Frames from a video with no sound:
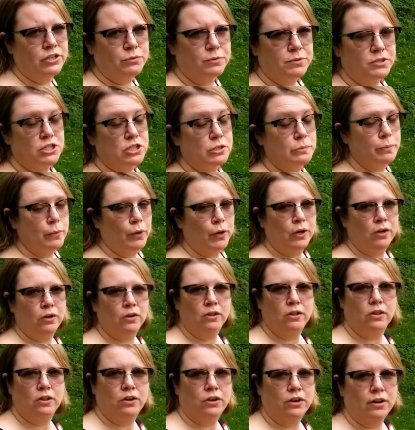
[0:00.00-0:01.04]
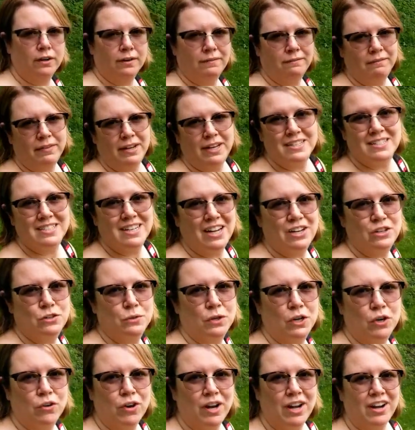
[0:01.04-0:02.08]
which, spoiler alert, is not
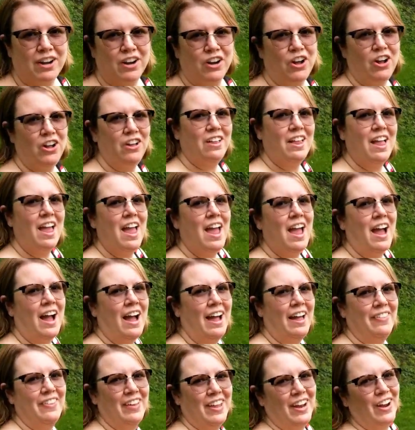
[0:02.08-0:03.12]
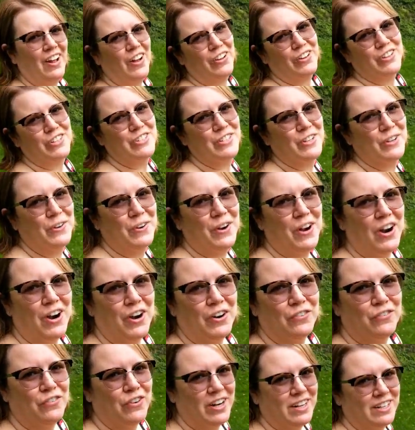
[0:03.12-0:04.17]
doing great at all. And then also our
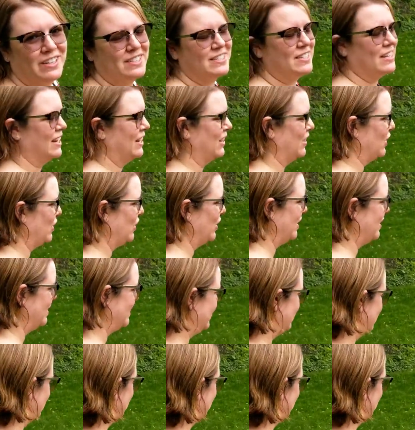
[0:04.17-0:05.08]
front sun gardens.